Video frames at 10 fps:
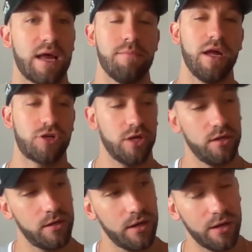that I
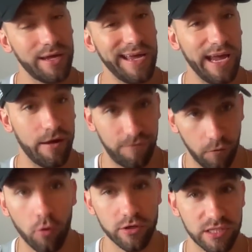mentioned, if
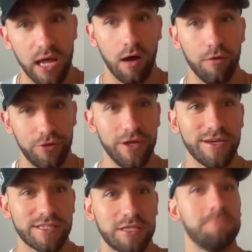Ford's the
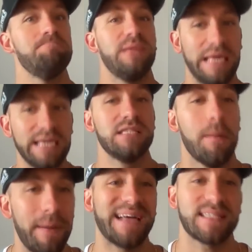healthiest, he's the
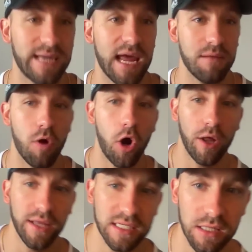best name
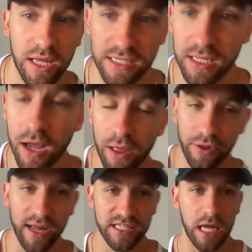on this list. The
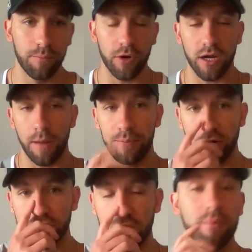next name bringing up here
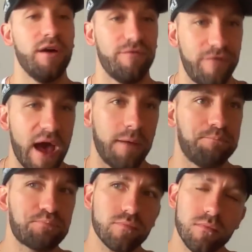is going to be a
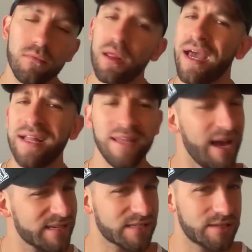vet. And
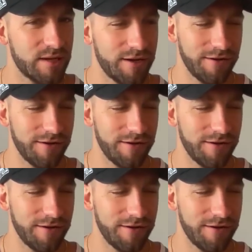yes,